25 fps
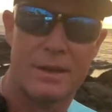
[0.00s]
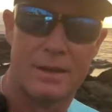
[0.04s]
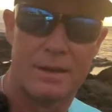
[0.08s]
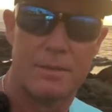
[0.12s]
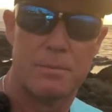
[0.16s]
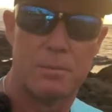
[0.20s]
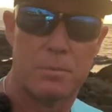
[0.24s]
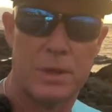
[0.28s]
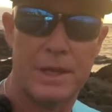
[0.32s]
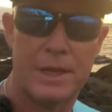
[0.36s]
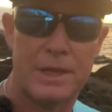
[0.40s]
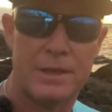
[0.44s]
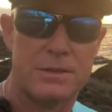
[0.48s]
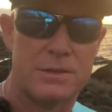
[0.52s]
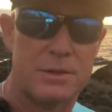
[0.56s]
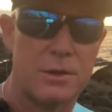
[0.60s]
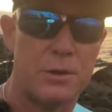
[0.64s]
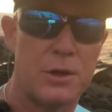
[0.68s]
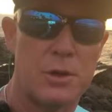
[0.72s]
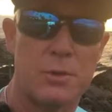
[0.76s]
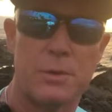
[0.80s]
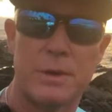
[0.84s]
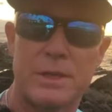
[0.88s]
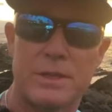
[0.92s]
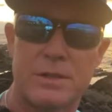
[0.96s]
please do
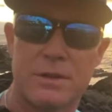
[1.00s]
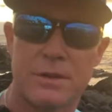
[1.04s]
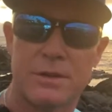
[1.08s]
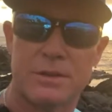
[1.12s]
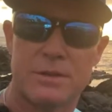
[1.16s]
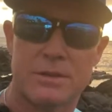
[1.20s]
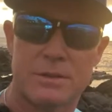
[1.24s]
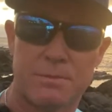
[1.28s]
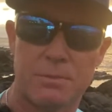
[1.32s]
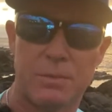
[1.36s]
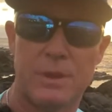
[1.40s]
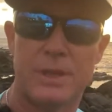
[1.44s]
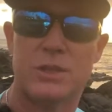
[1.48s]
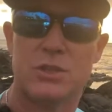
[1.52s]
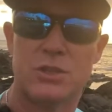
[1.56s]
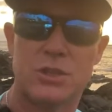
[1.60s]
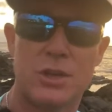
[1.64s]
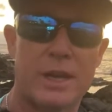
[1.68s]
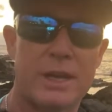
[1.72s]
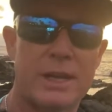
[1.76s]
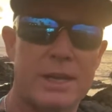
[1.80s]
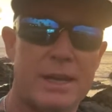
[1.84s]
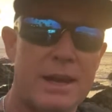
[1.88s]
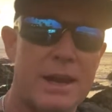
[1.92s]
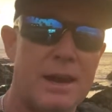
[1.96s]
your research, please
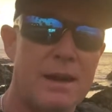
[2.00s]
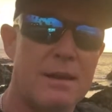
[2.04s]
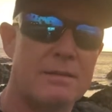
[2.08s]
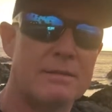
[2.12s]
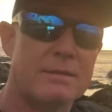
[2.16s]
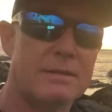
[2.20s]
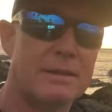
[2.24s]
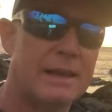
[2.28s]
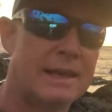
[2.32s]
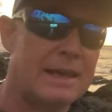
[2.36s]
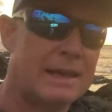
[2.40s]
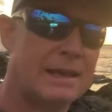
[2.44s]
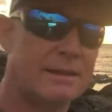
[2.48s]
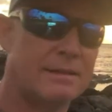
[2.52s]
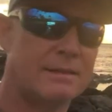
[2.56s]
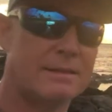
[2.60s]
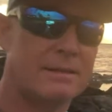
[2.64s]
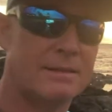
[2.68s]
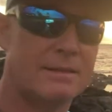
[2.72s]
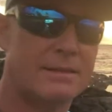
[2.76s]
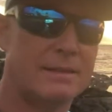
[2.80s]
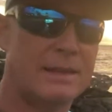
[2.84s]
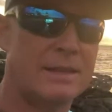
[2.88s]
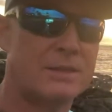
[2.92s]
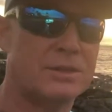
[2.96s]
check it out. And
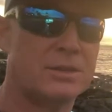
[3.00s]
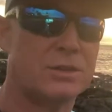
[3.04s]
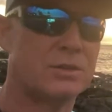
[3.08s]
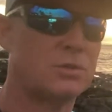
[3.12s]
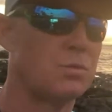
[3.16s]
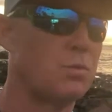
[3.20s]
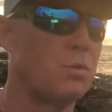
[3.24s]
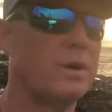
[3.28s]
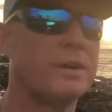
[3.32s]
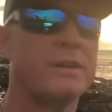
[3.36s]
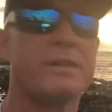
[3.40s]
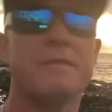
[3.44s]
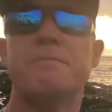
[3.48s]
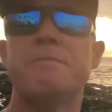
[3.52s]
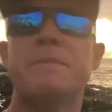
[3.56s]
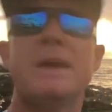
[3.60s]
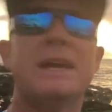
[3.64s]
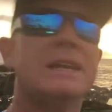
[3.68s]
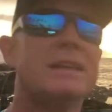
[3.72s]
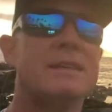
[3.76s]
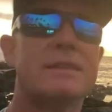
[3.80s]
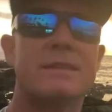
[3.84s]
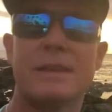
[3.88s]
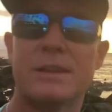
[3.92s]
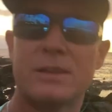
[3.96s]
that's just one of
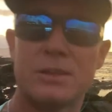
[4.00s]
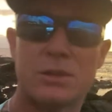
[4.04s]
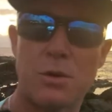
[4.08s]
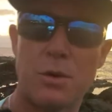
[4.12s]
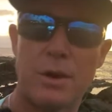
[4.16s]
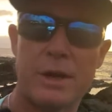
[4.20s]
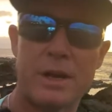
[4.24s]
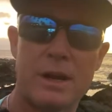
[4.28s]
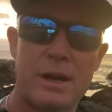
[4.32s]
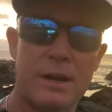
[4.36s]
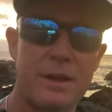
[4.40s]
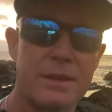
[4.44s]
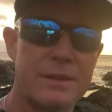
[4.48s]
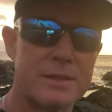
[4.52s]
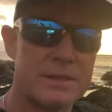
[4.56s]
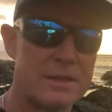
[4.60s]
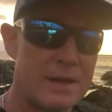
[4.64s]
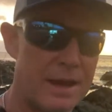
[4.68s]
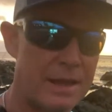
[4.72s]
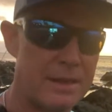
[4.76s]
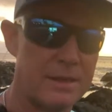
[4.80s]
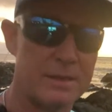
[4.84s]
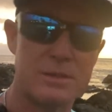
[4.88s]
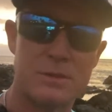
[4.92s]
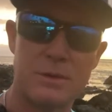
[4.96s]
many things going on this
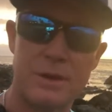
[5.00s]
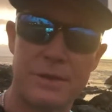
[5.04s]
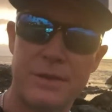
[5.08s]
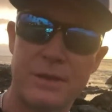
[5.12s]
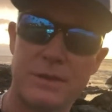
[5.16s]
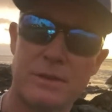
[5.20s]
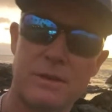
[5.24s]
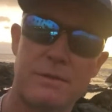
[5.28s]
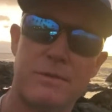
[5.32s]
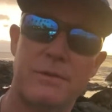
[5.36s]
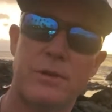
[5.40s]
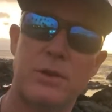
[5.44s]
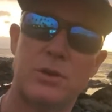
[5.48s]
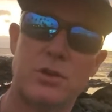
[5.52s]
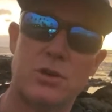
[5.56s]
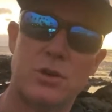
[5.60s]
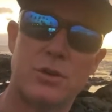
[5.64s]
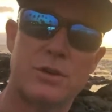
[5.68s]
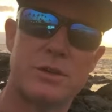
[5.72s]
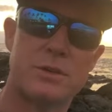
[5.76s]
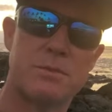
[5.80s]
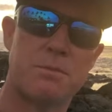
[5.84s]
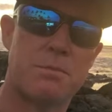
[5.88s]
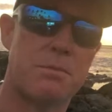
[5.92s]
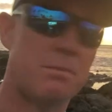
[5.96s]
island. So I think the future
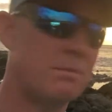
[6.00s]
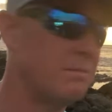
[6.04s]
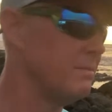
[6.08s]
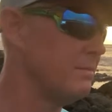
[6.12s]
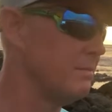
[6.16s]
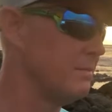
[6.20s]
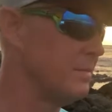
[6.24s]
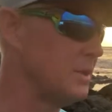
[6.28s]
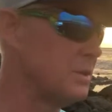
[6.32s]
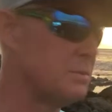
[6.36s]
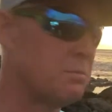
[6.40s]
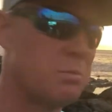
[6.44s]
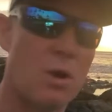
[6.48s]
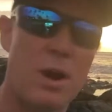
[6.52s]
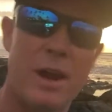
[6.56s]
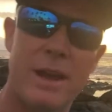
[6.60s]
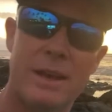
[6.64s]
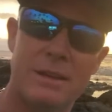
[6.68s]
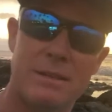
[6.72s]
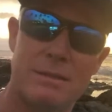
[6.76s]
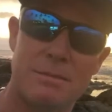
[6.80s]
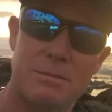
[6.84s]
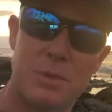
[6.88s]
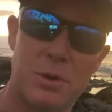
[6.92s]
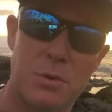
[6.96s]
is
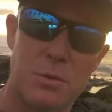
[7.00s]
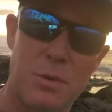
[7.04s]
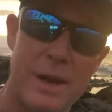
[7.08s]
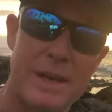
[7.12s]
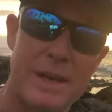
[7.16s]
bright, but right